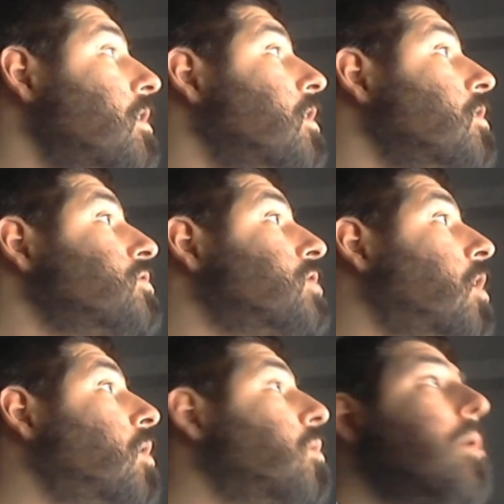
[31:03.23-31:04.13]
hour.
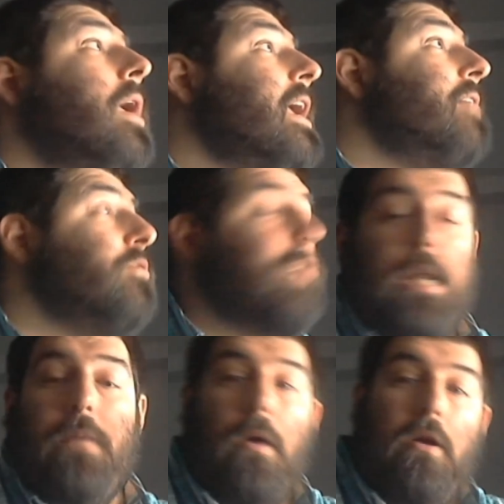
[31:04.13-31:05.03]
So
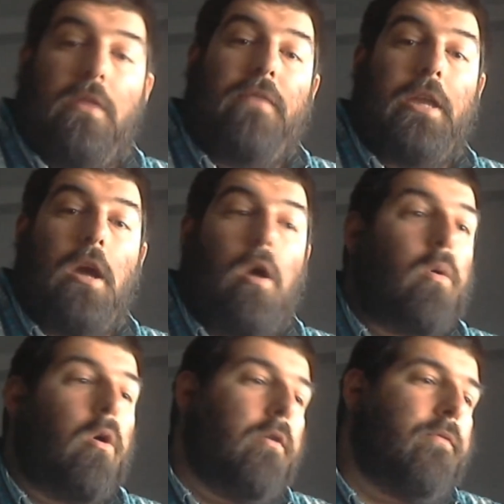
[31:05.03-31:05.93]
if there's any part of the
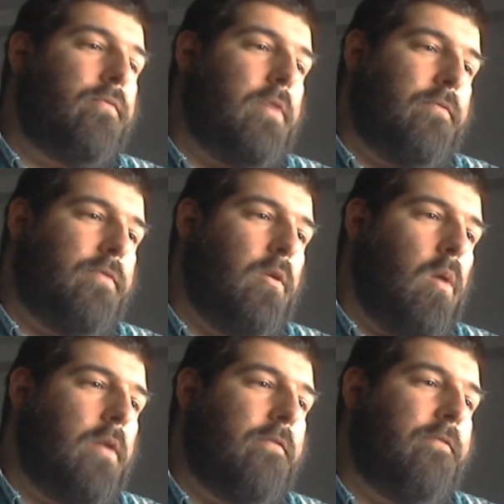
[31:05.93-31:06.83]
video, or if,
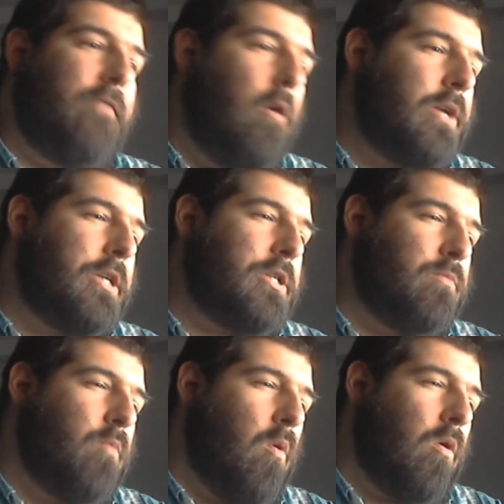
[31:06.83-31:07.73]
if you want to
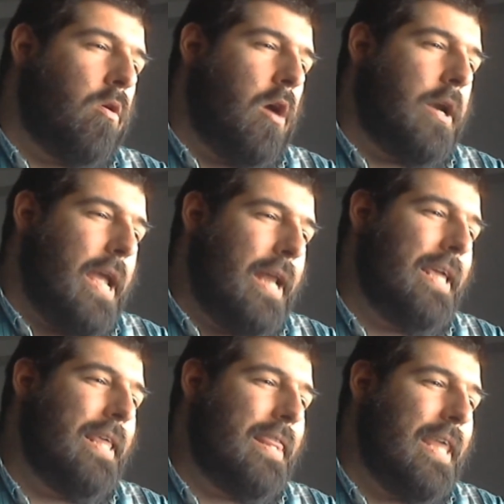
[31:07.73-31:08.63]
focus more
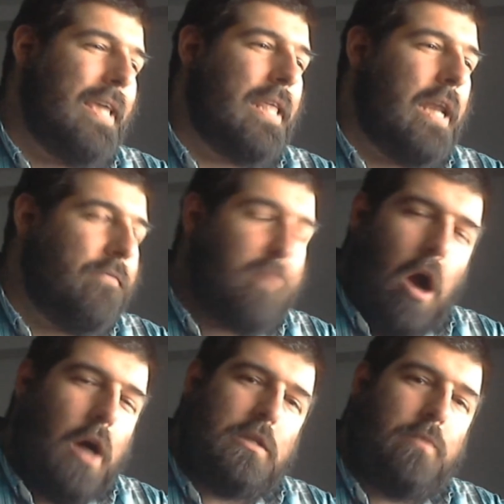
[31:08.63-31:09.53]
on anything that
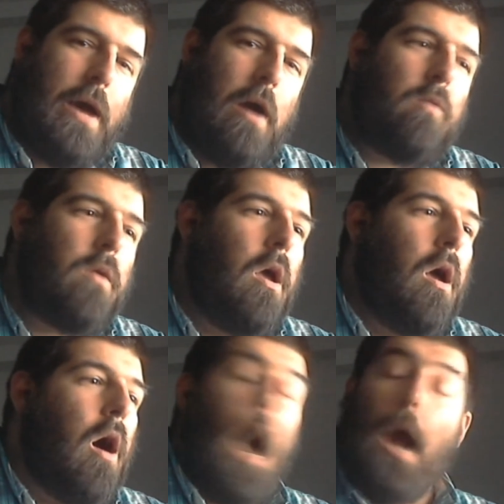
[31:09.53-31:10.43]
I've talked
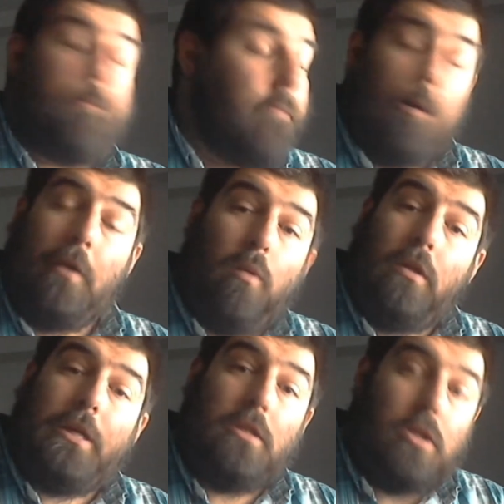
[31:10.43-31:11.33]
about, I'm
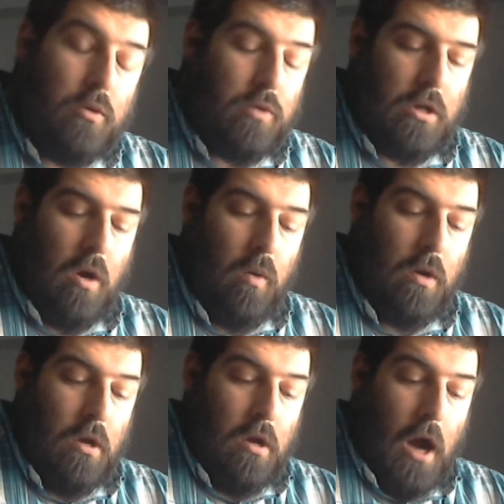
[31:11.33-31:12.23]
very willing to do
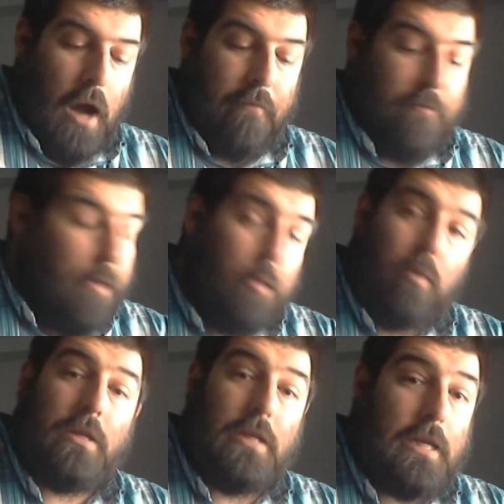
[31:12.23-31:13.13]
so. I'm
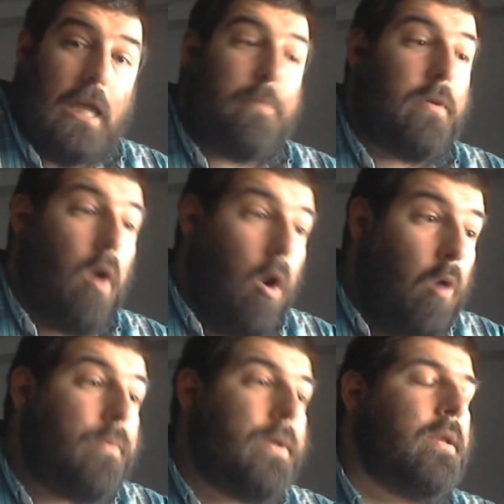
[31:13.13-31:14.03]
very willing to keep
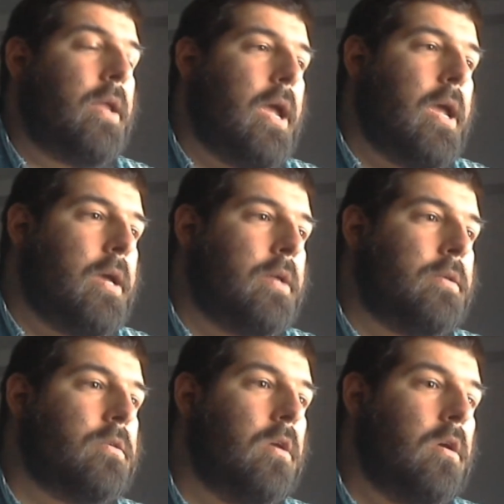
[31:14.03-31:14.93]
an open
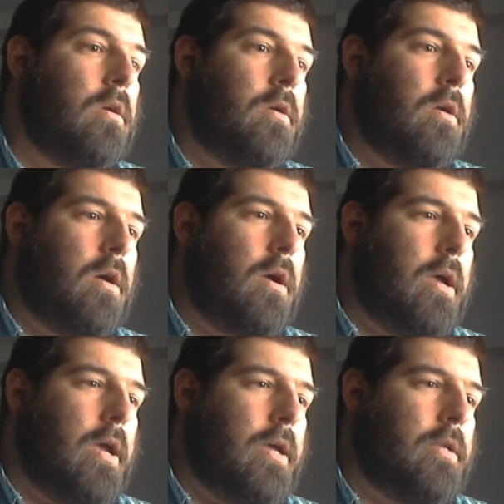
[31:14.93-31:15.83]
and,
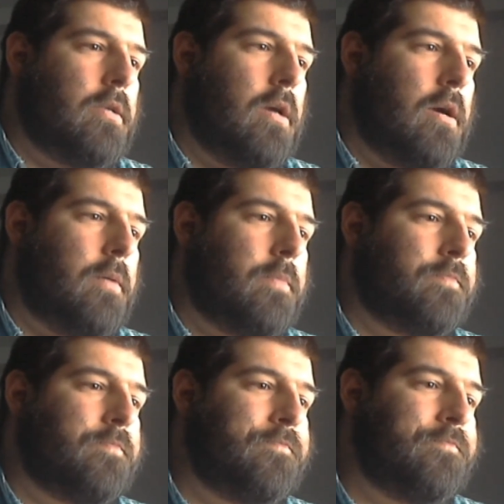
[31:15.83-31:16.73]
and,
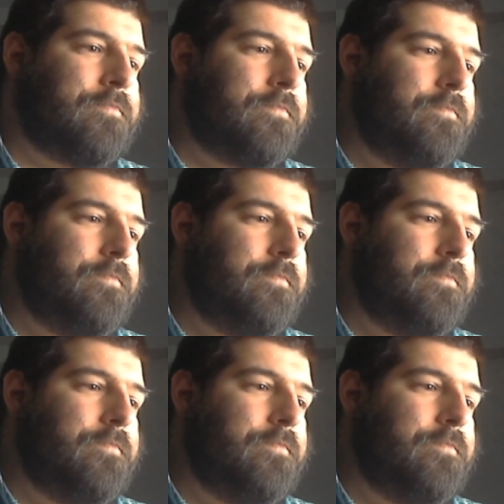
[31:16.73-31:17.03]
um,